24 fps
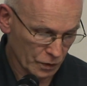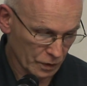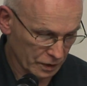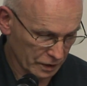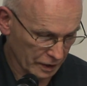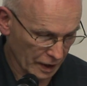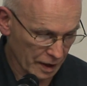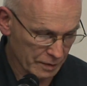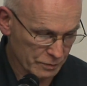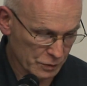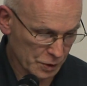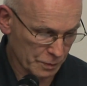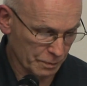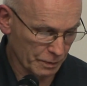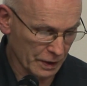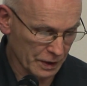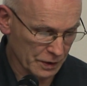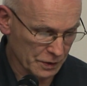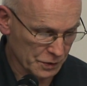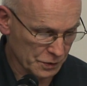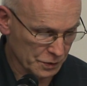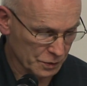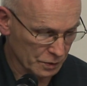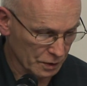
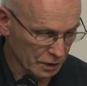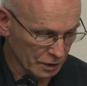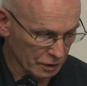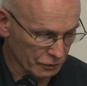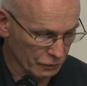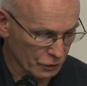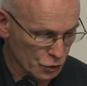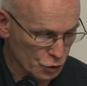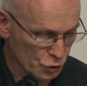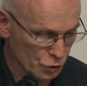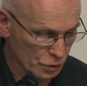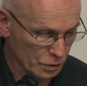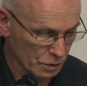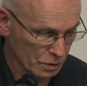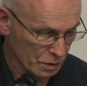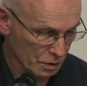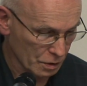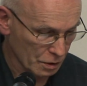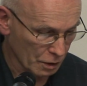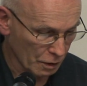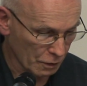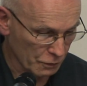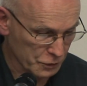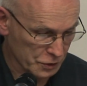time-space, the division
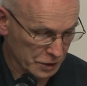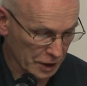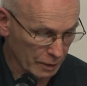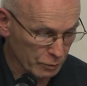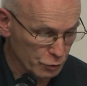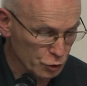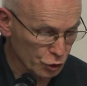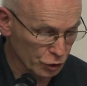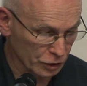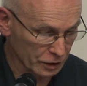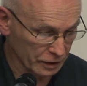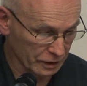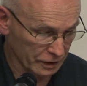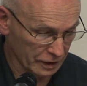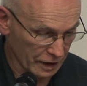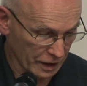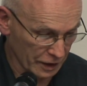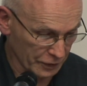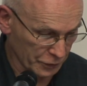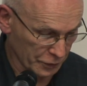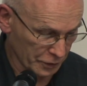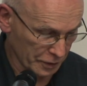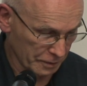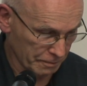of subject and
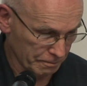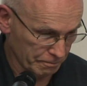other,